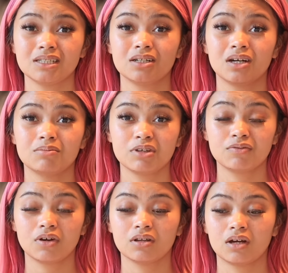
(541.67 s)
and it hurt me
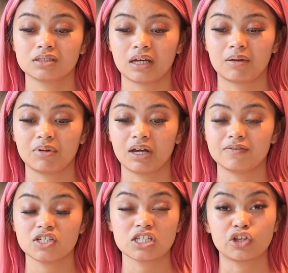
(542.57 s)
for a long time, but
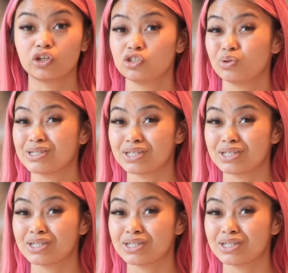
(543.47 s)
I've just learned to